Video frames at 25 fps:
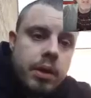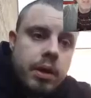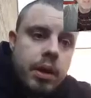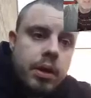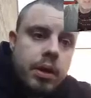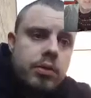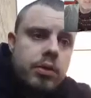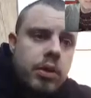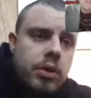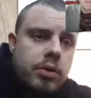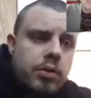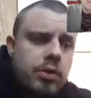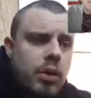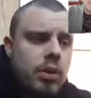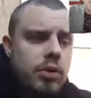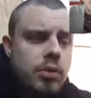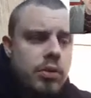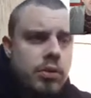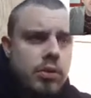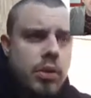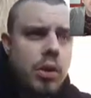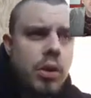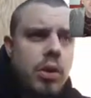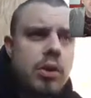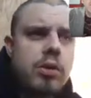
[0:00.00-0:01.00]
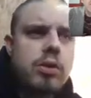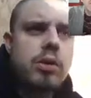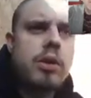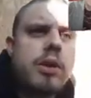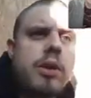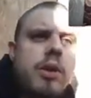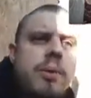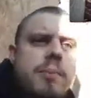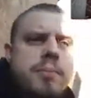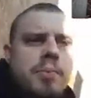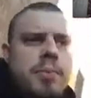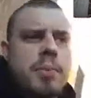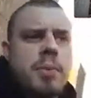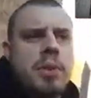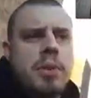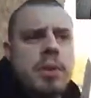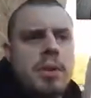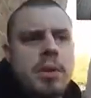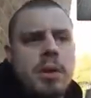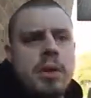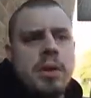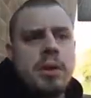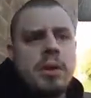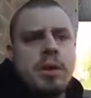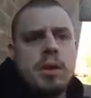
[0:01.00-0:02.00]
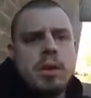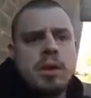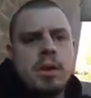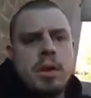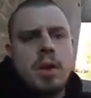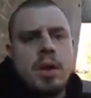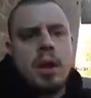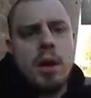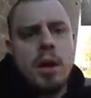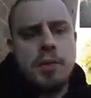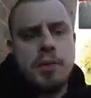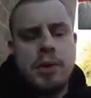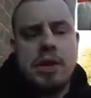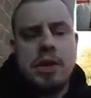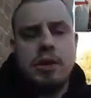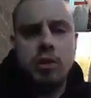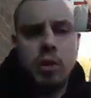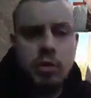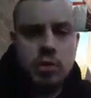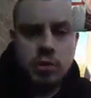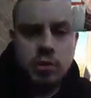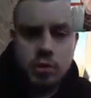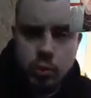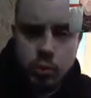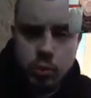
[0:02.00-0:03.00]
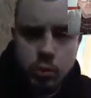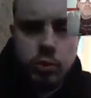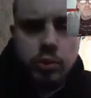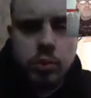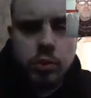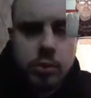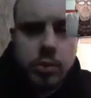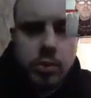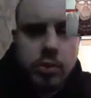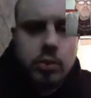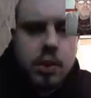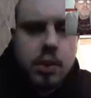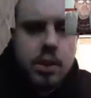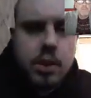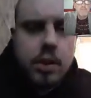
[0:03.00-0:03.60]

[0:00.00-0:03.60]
as like Todd, I think Todd's awesome as well.